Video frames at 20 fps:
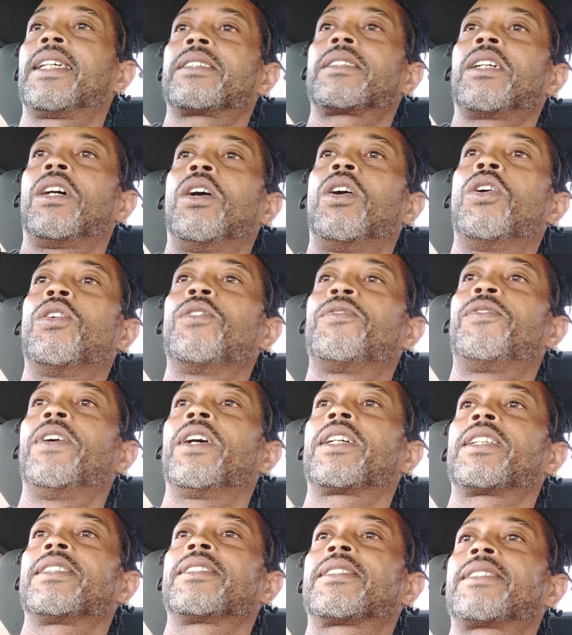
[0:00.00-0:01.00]
the whole
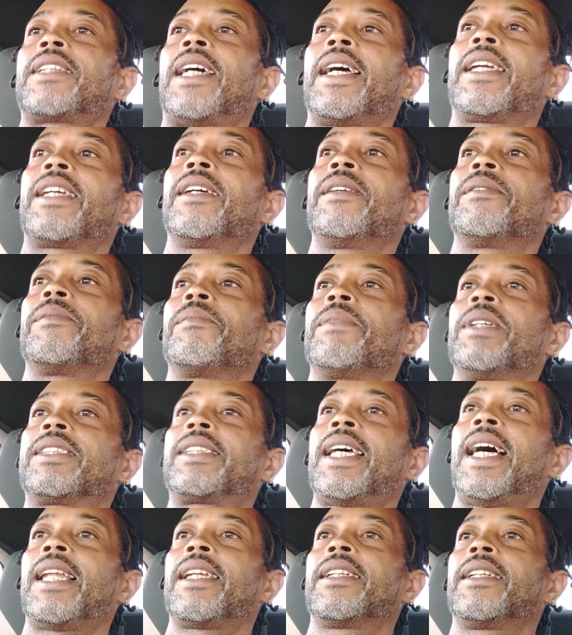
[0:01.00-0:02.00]
fucking psychic
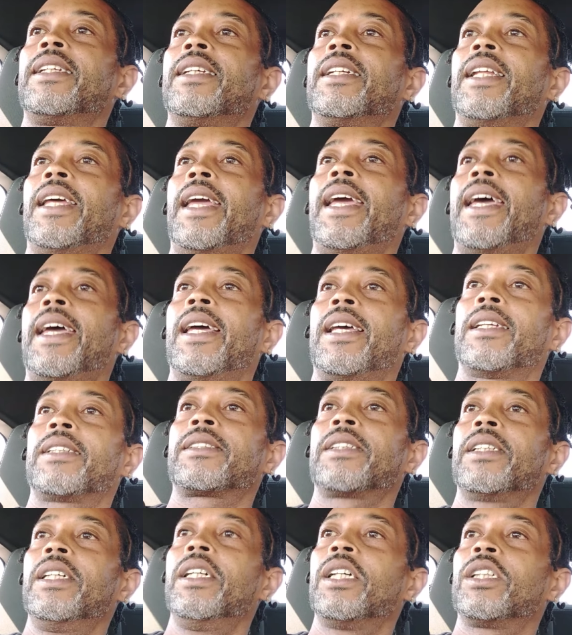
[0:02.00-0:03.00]
mentality of their ass,
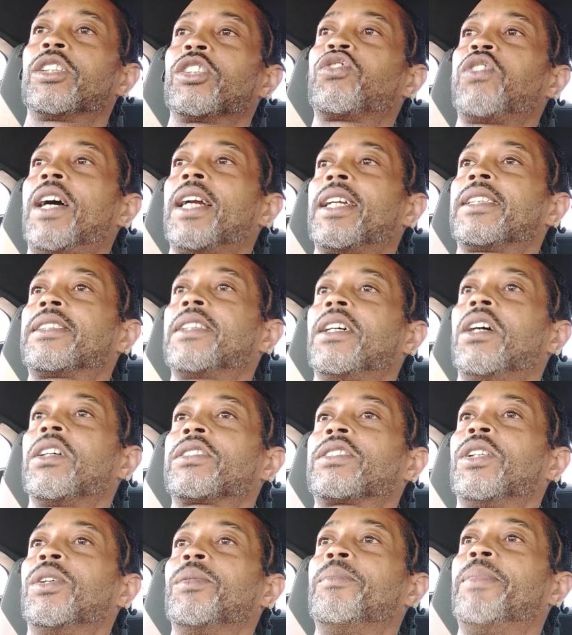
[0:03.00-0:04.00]
to try to talk
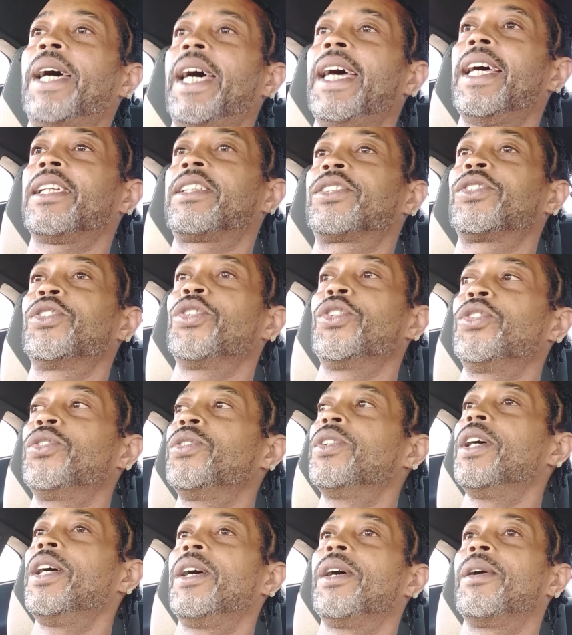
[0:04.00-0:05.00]
so bad to you,
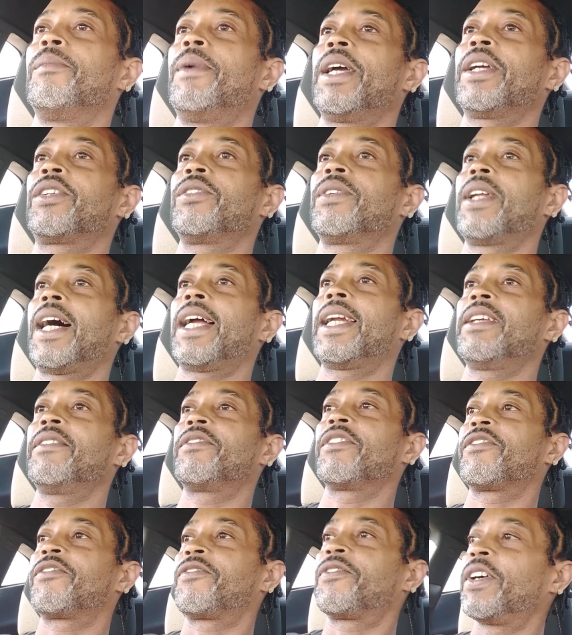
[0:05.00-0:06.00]
make you not
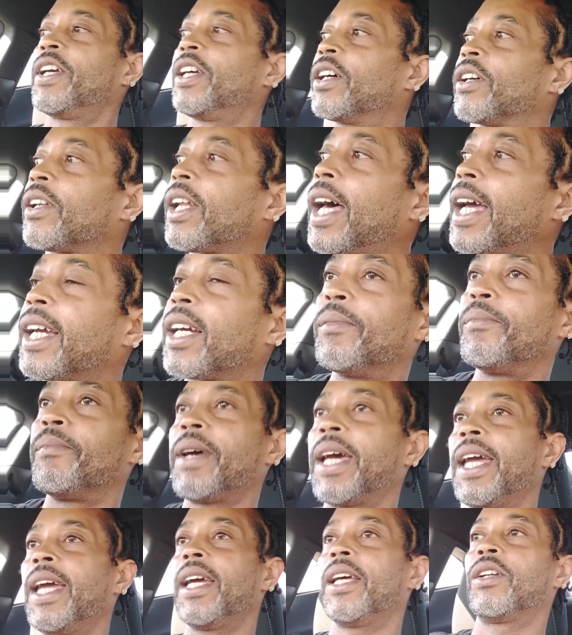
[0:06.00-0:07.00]
even feel like a
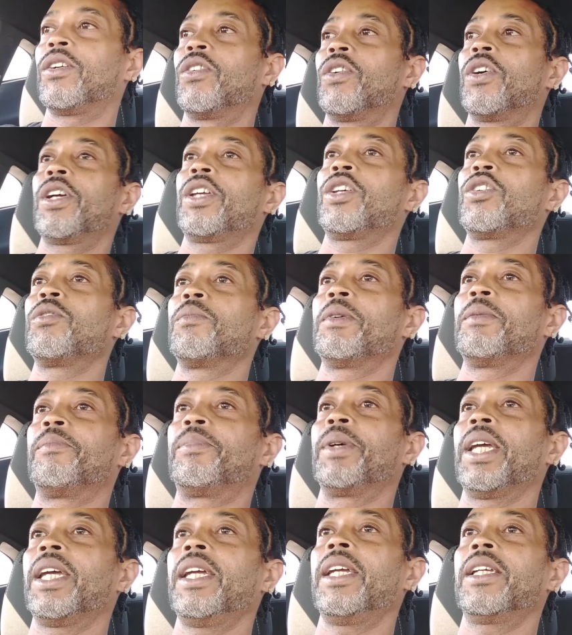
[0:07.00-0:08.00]
man or a human
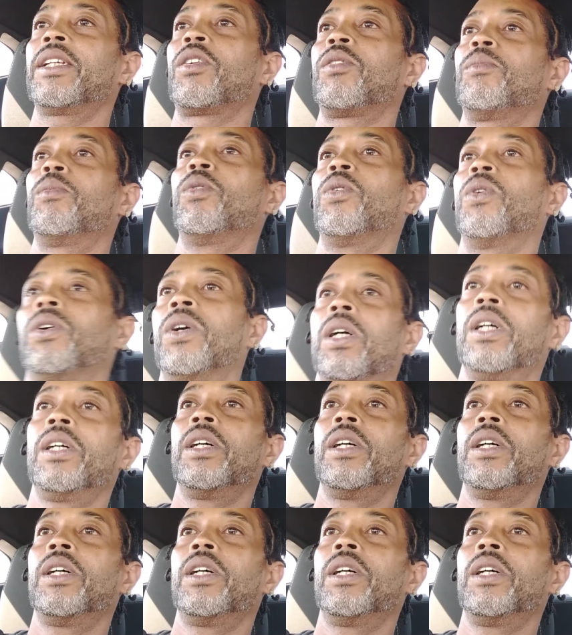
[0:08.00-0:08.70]
being no more.